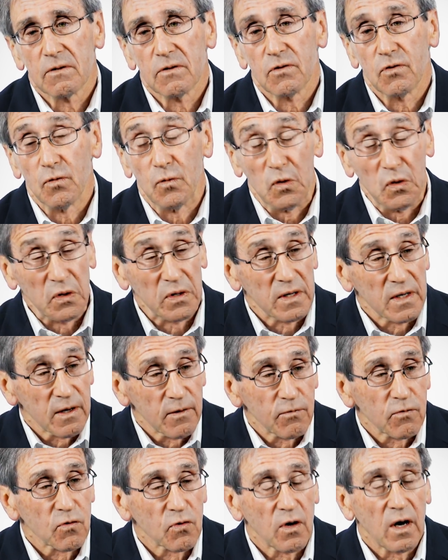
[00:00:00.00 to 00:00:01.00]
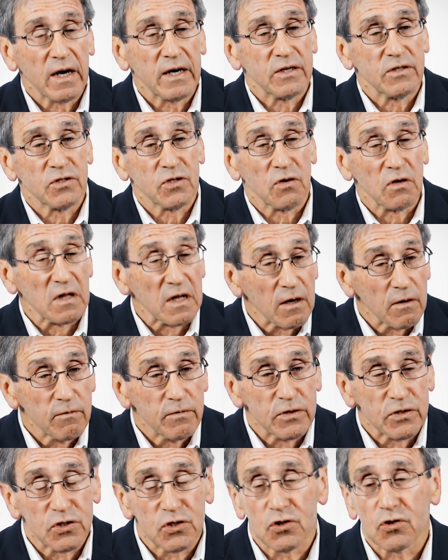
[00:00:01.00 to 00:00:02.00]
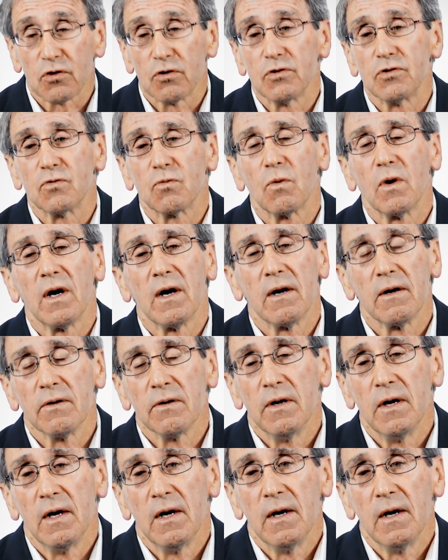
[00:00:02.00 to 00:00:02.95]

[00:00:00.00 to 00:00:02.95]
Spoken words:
to really love Christ, to love his church well,